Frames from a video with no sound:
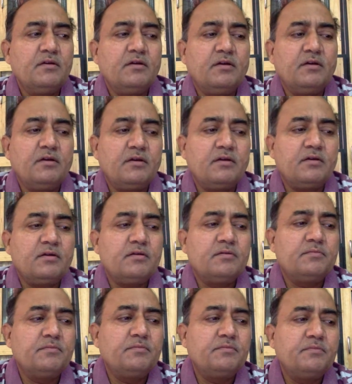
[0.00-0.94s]
um,
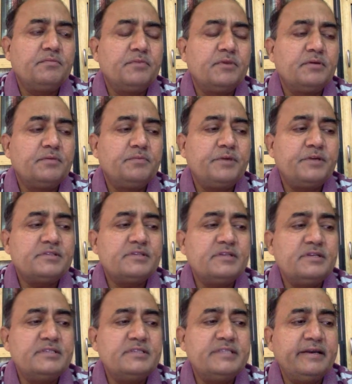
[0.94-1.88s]
person
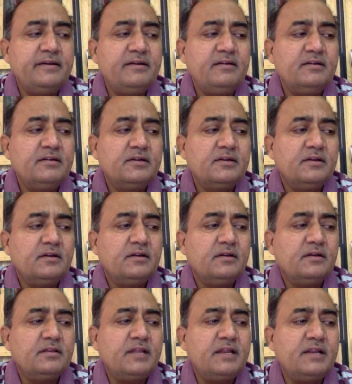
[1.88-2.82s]
is there,
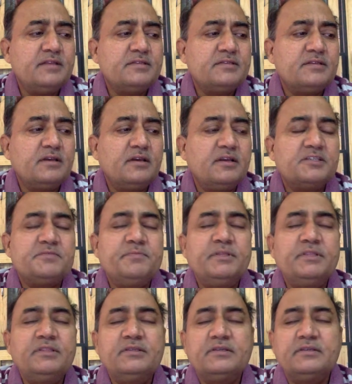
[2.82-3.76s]
that is Smith
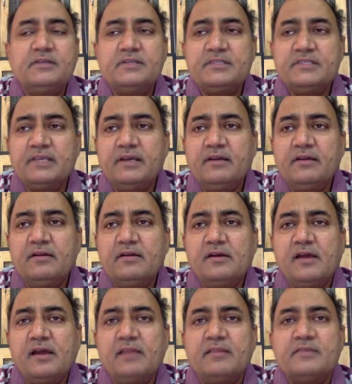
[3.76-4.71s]
is there,
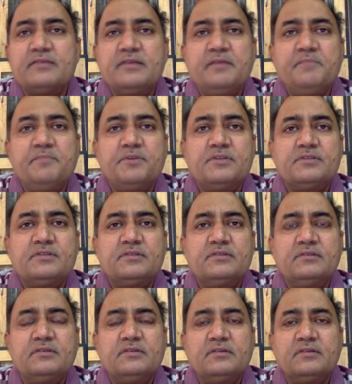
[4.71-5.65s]
and the same person,
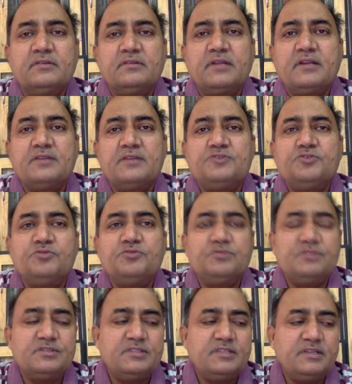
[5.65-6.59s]
that is Jones,
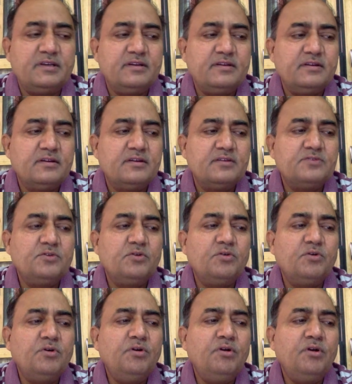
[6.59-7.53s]
is there.
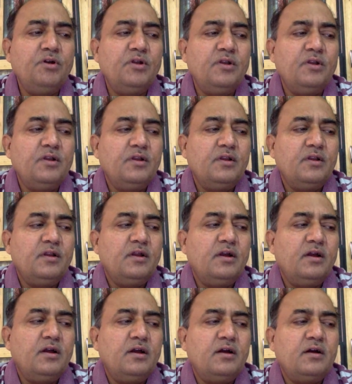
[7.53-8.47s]
So
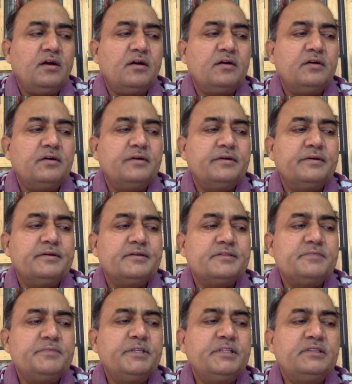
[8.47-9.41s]
uh,
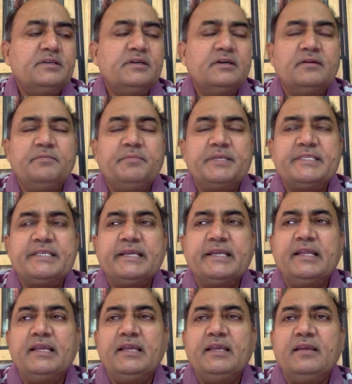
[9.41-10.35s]
Smith,
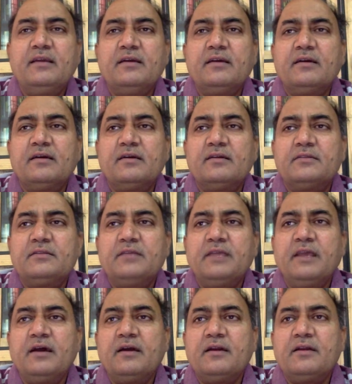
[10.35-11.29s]
basically they
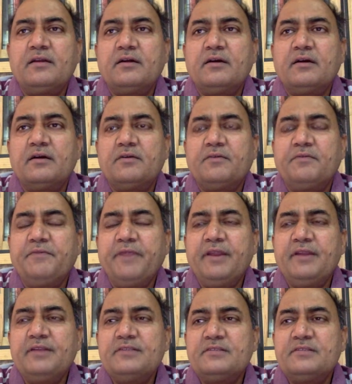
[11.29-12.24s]
are
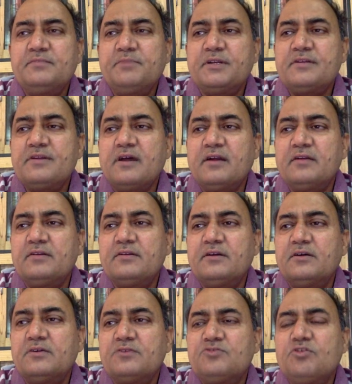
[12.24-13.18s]
friends, but not
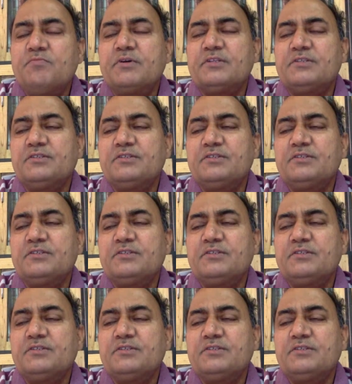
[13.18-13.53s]
so much